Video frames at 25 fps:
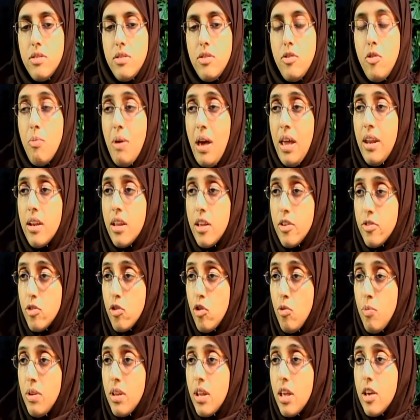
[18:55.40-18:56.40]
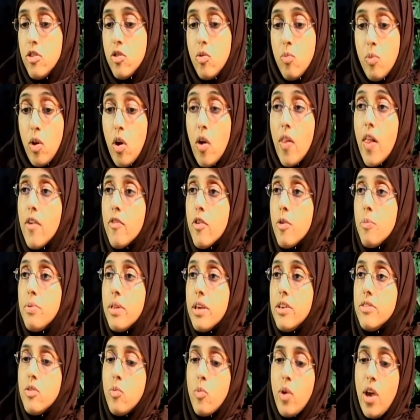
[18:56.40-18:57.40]
humanity, as a human nation, we all have our
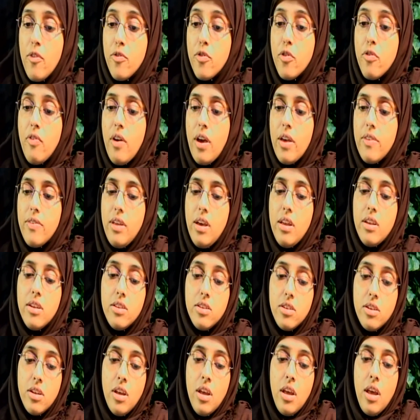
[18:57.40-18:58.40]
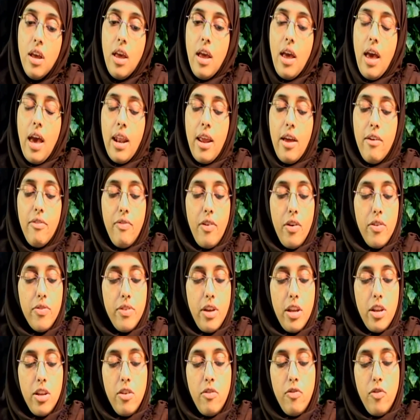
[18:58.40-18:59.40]
place and we have to find that. And I felt
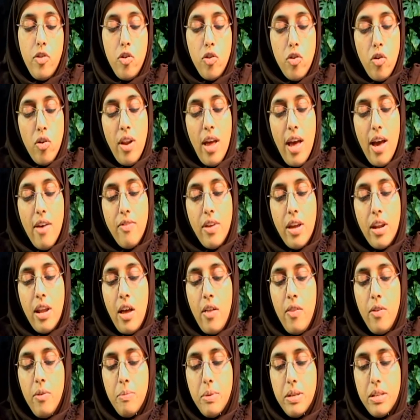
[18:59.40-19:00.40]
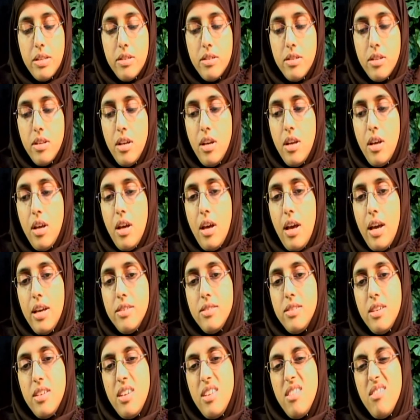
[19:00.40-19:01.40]
that if you don't have that element, I
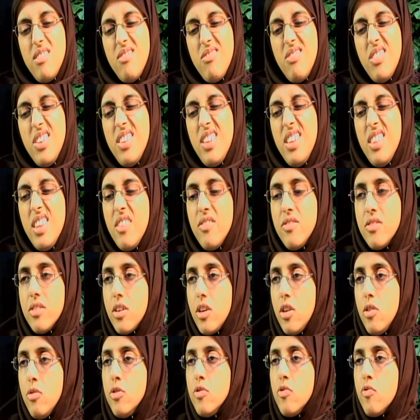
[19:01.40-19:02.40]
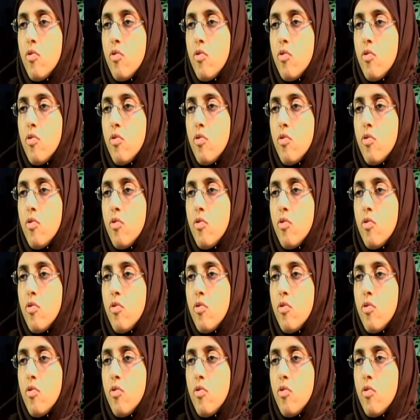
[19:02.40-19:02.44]
said it really leaves a huge